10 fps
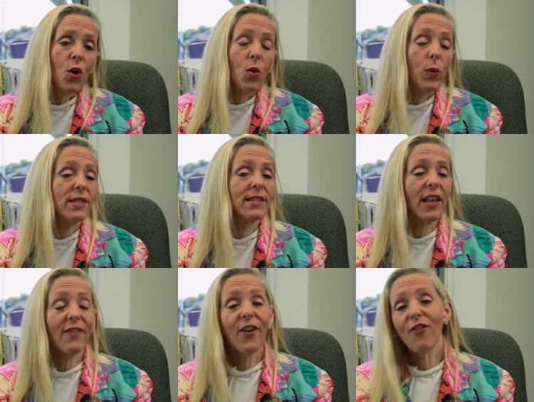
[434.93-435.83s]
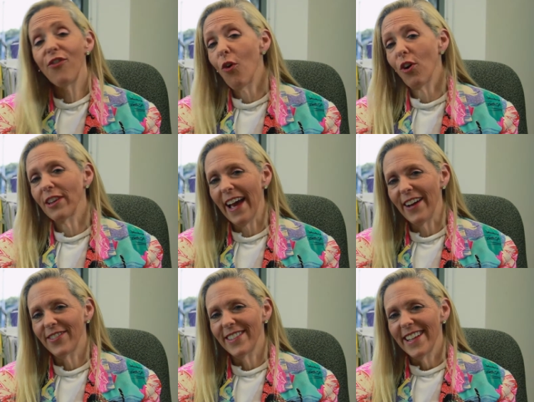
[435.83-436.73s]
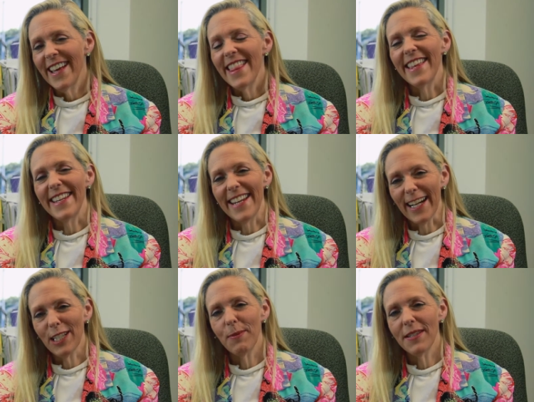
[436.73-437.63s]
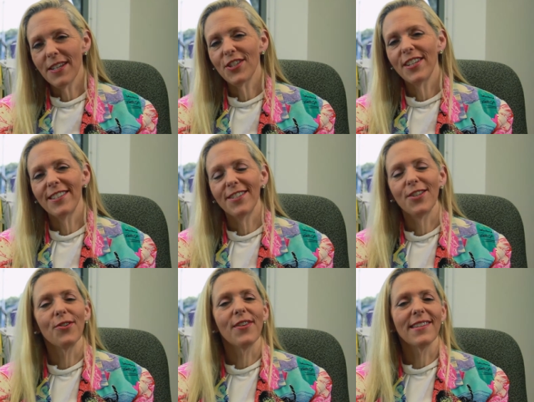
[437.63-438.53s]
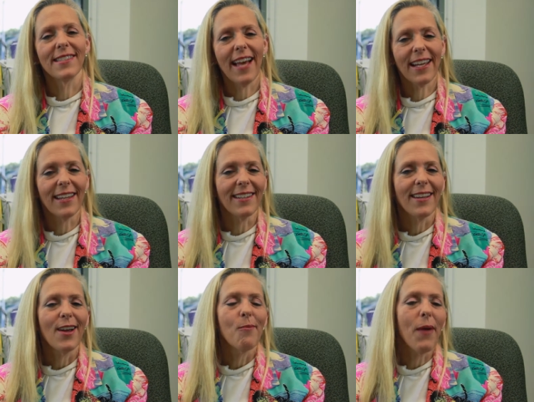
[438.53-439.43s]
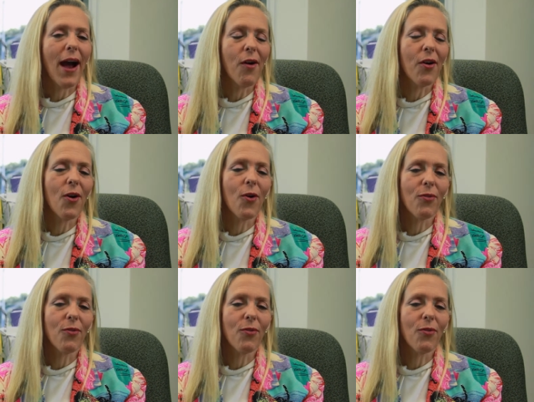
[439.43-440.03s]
We still have a 4 left. The next position is 2 to the 2nd power, or